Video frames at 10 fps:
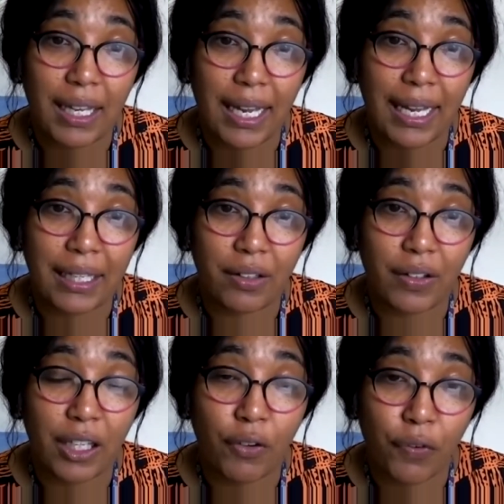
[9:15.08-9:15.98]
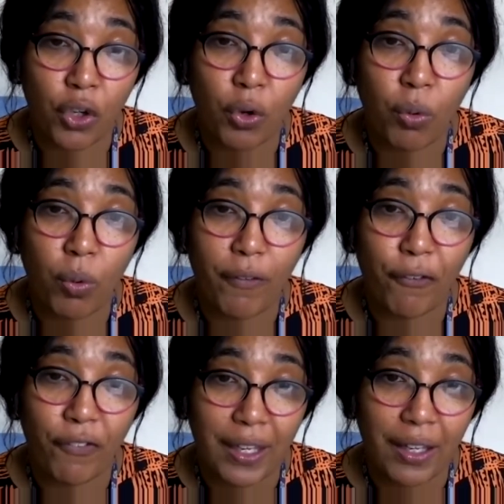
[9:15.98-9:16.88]
and if you
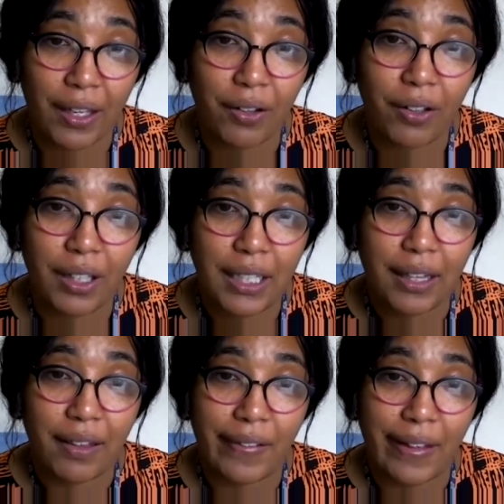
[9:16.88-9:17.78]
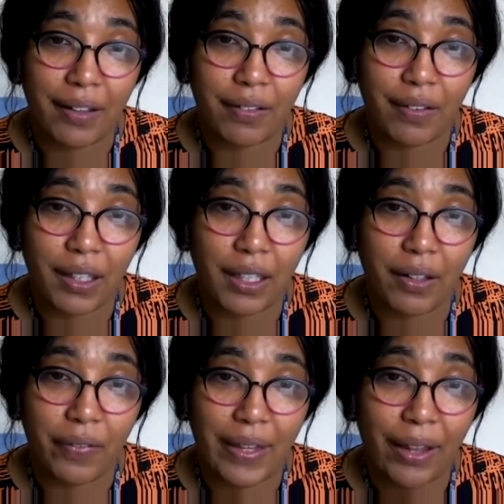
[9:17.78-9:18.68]
feel that
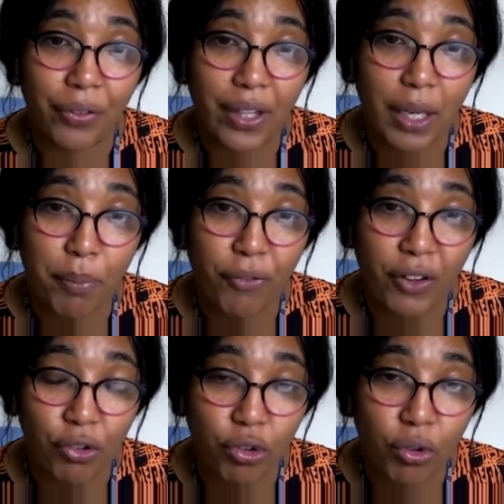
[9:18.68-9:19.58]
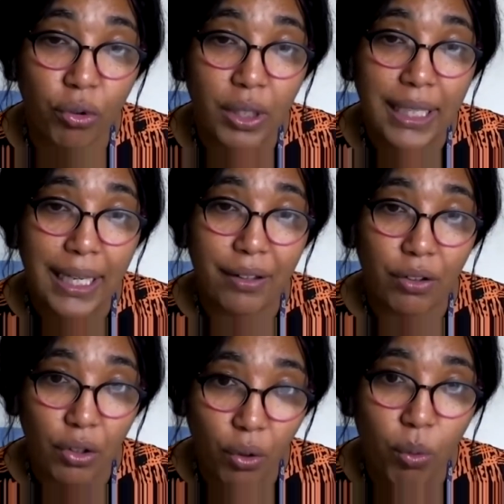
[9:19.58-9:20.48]
the healthcare professional has
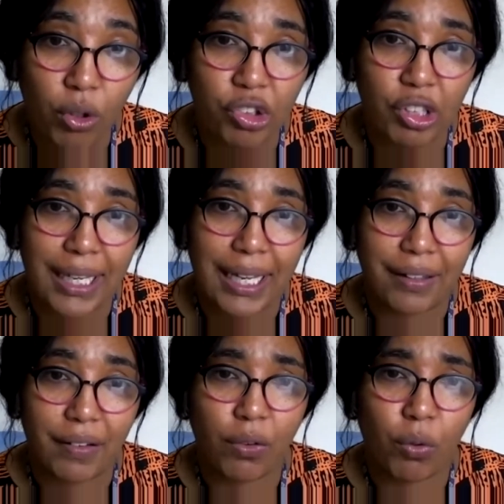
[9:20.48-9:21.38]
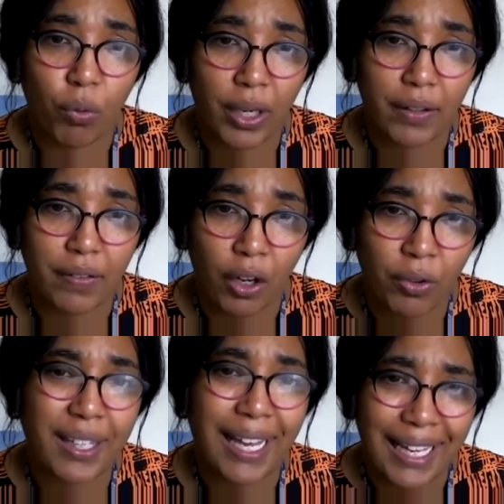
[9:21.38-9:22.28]
not washed their hands, it's
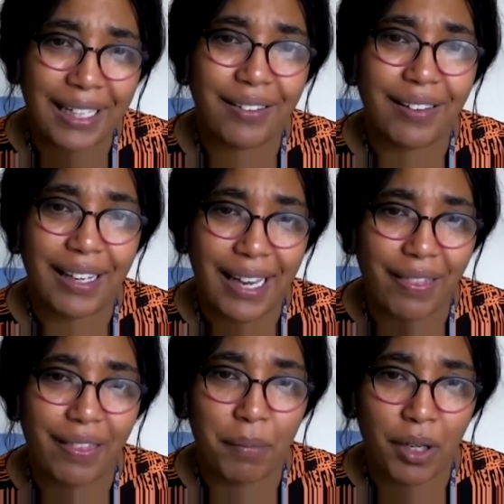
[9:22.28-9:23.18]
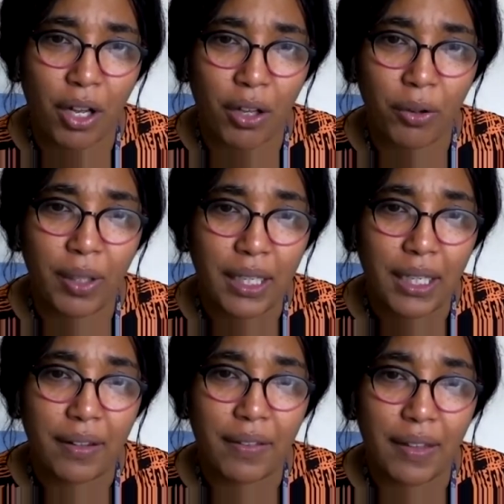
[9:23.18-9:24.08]
okay to let them know
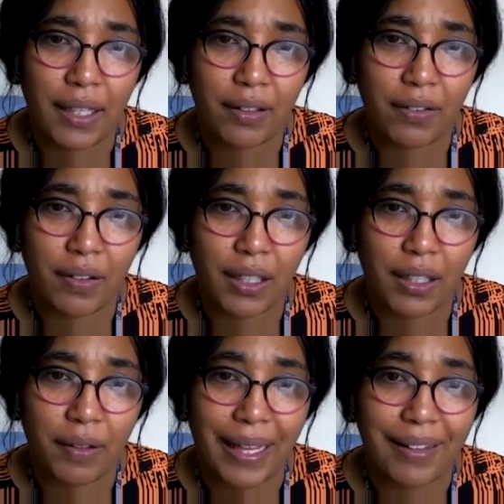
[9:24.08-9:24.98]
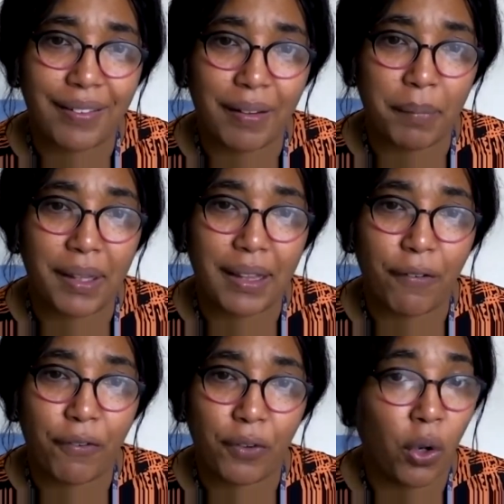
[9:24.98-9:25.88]
that that's something that they've
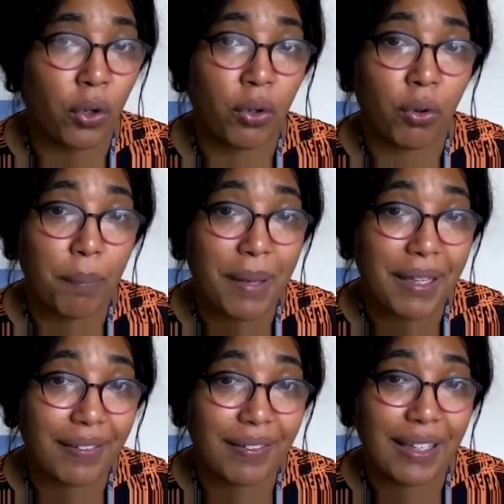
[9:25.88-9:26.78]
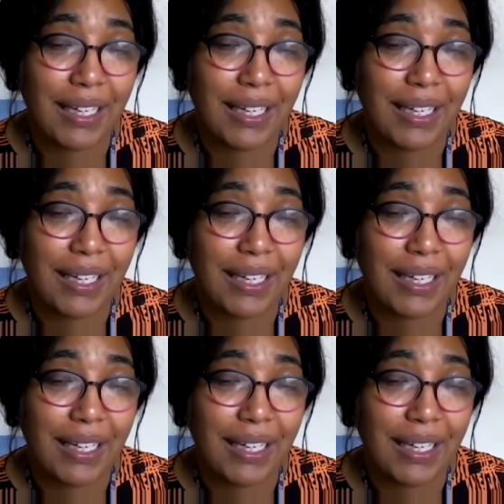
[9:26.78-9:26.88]
forgotten or missed,